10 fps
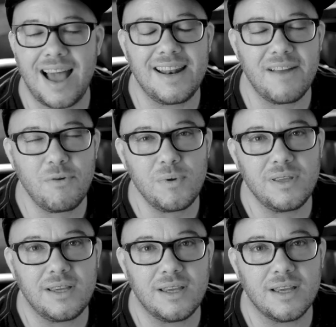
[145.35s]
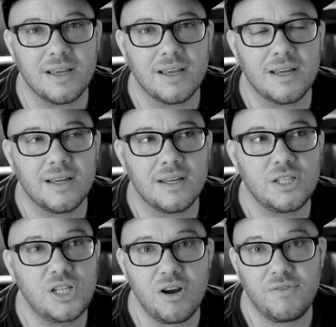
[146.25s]
I never really
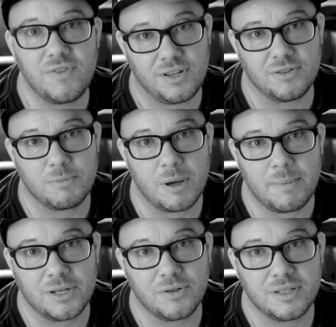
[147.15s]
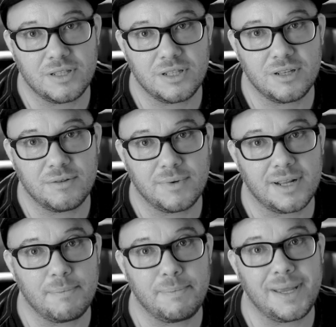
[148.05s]
shared videos about my transition when I